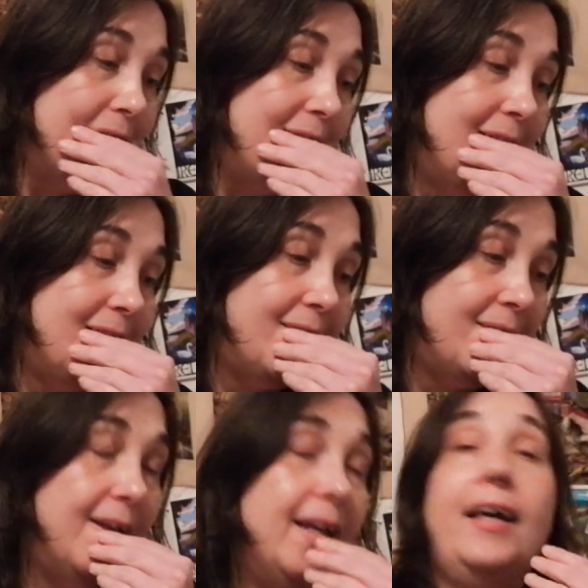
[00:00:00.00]
Yes,
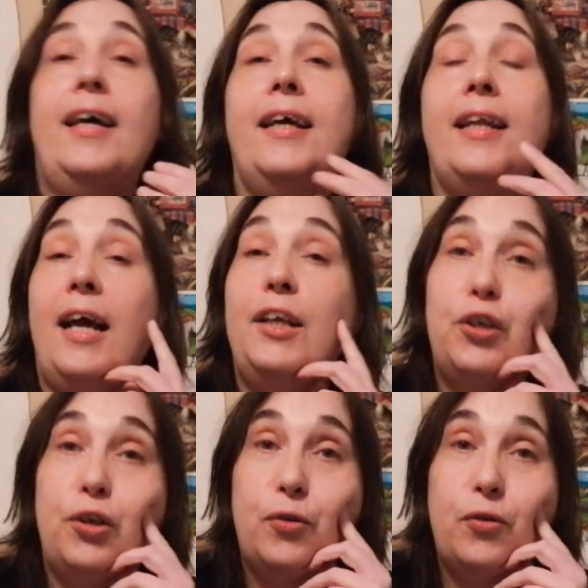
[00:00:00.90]
and I
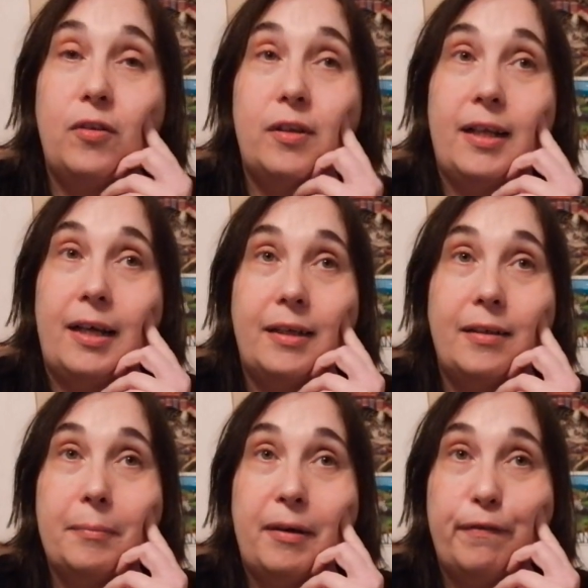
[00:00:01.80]
chose
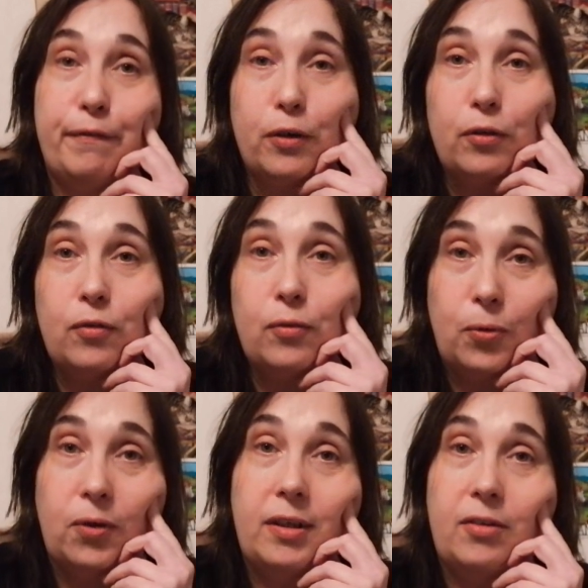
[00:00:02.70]
that my first
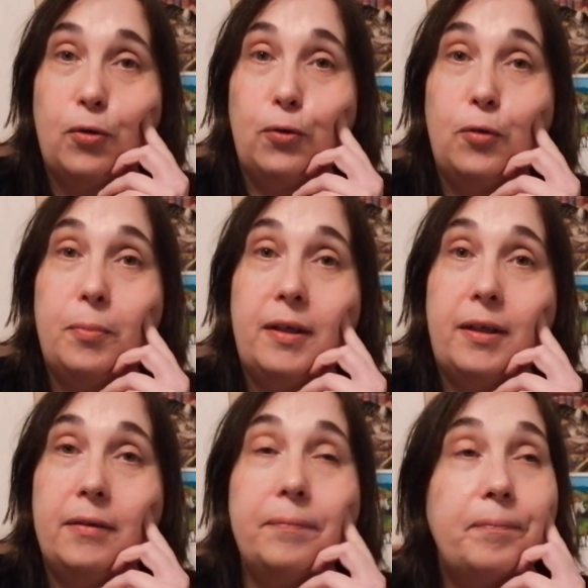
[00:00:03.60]
one is going to
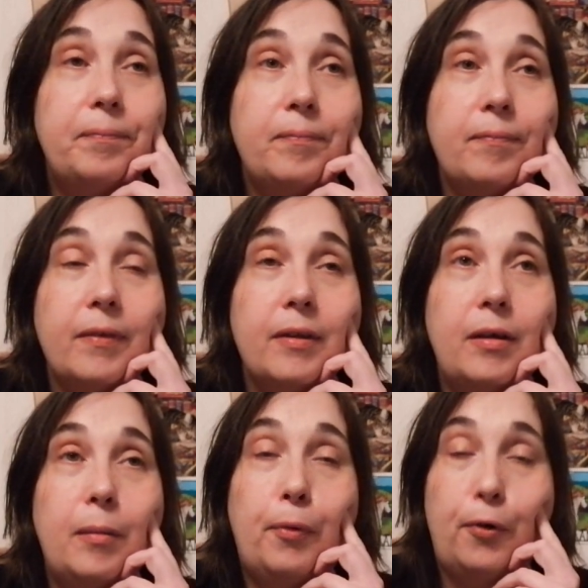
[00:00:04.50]
be
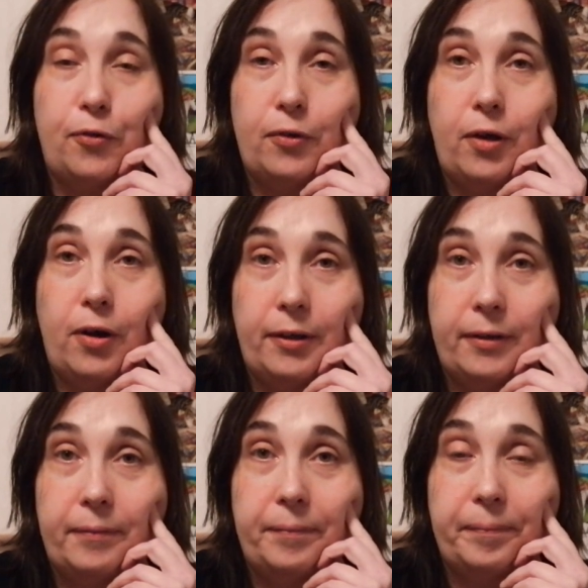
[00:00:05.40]
Poison Garden.